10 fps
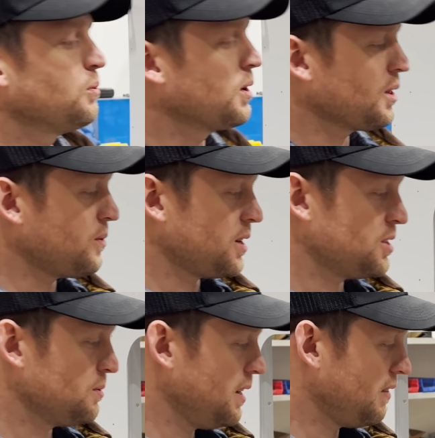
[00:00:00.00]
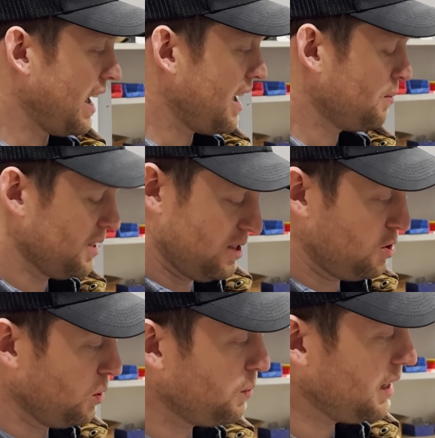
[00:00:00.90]
So one of the questions I had was,
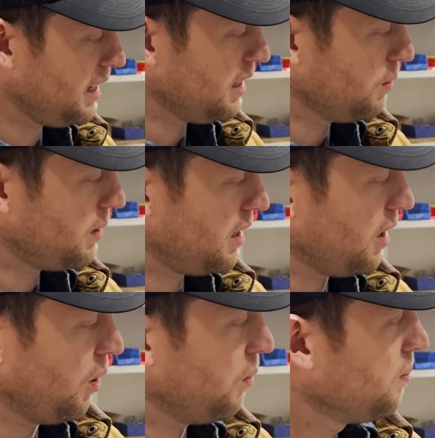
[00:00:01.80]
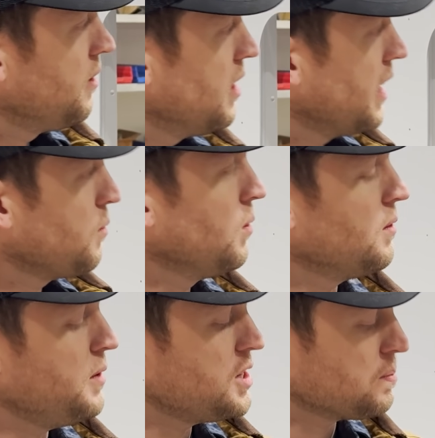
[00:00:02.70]
do we need a window? They're like,
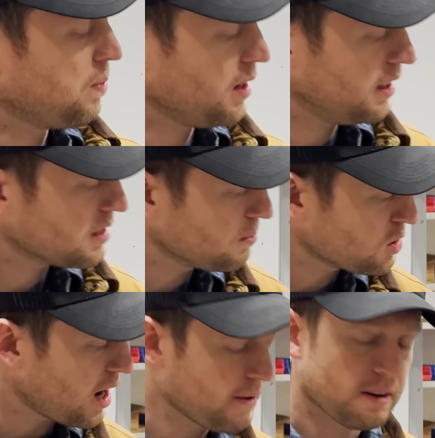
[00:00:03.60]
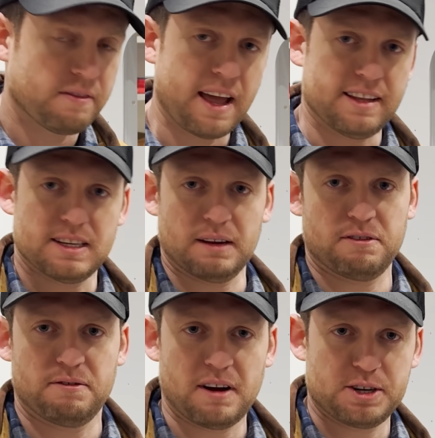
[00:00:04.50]
what if we just put in some driver vents, like
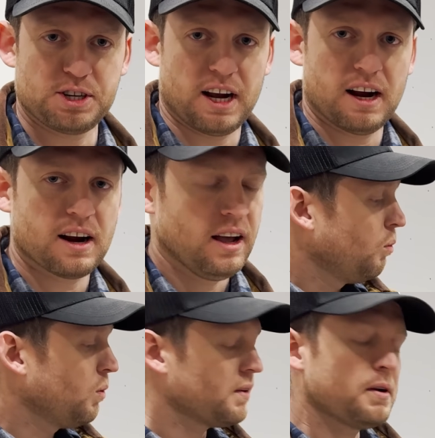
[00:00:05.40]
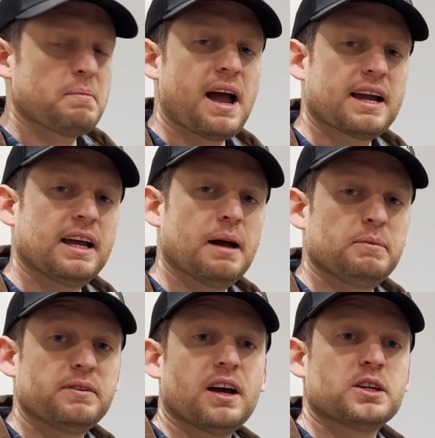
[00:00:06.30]
for fresh air? What if you're backing
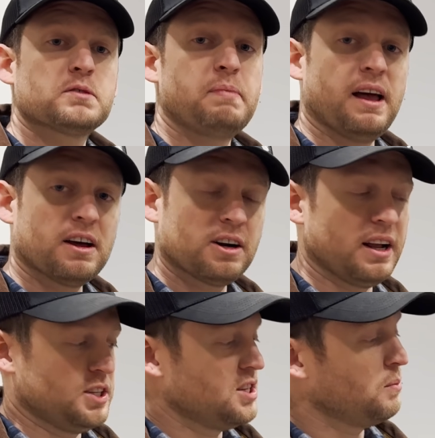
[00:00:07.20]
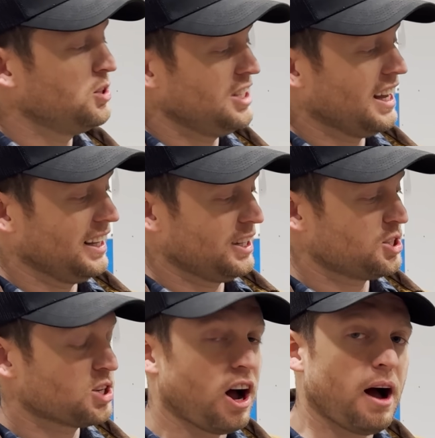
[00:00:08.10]
up, you've got a spouter, and someone's yelling,
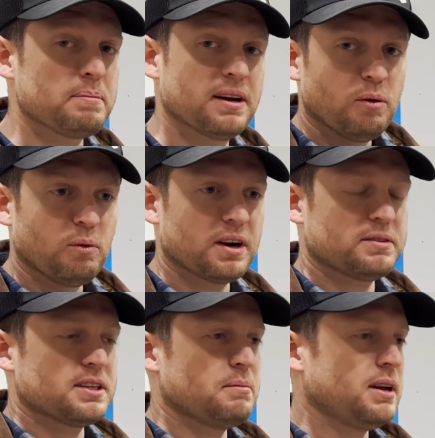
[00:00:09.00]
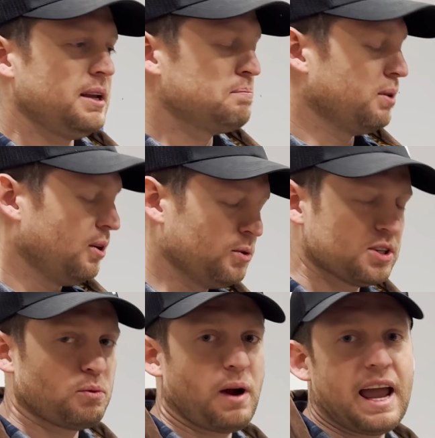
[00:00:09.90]
stop? What if somebody blows
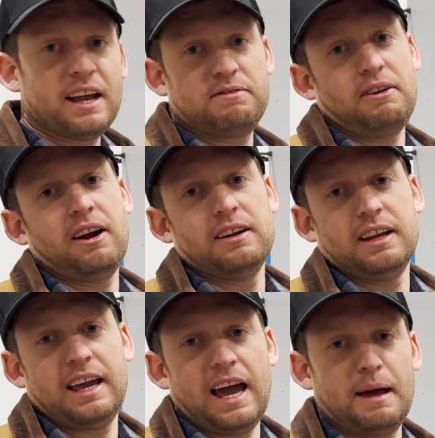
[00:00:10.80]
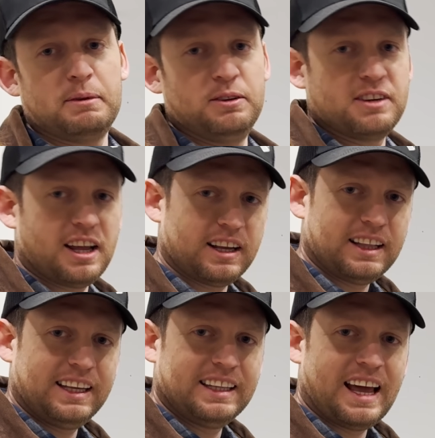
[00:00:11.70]
a rank fart in the cab and you've got to
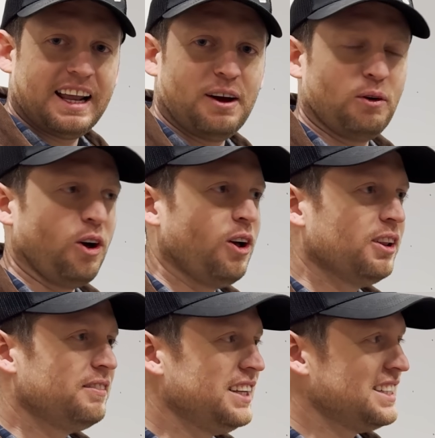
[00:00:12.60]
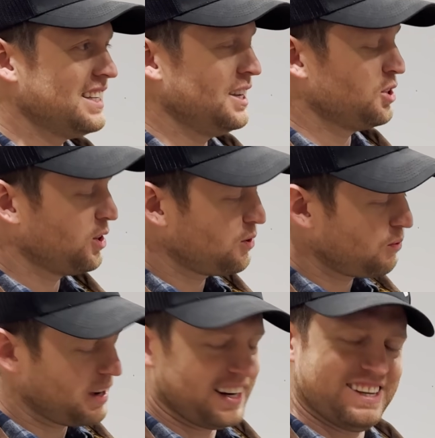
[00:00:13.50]
clean that out? All of these things are
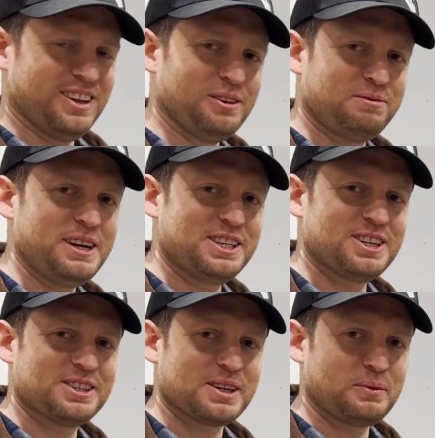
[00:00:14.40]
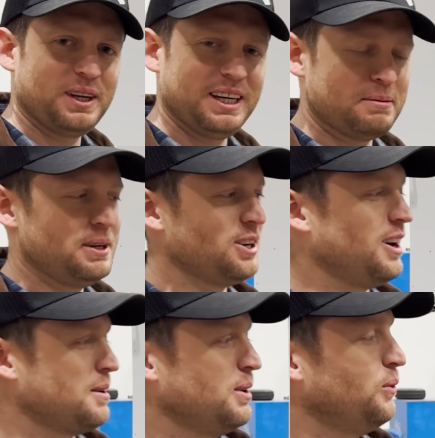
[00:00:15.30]
critical features that we need to be
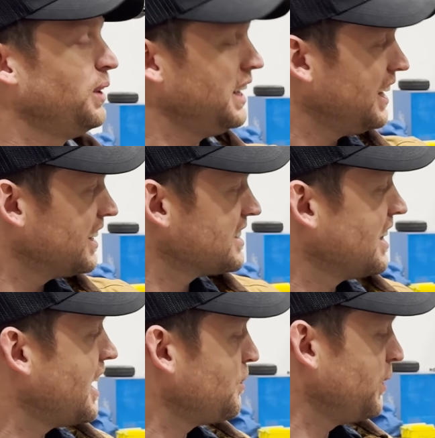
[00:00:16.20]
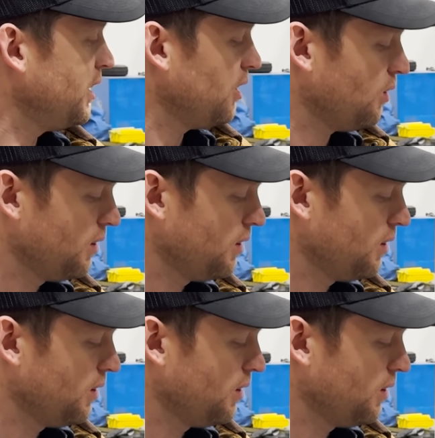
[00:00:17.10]
talking about. We needed a slide window.